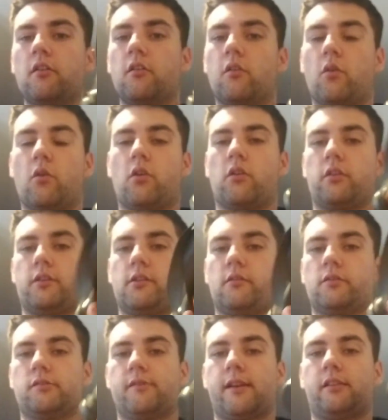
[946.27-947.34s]
or
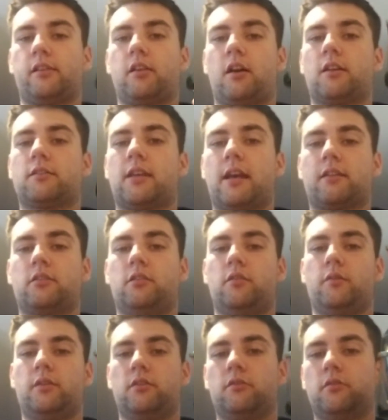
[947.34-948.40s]
directly contact you
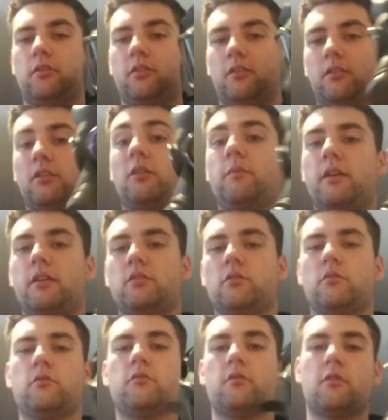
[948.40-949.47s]
and commend
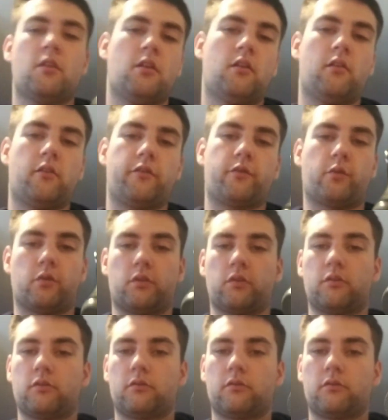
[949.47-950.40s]
you for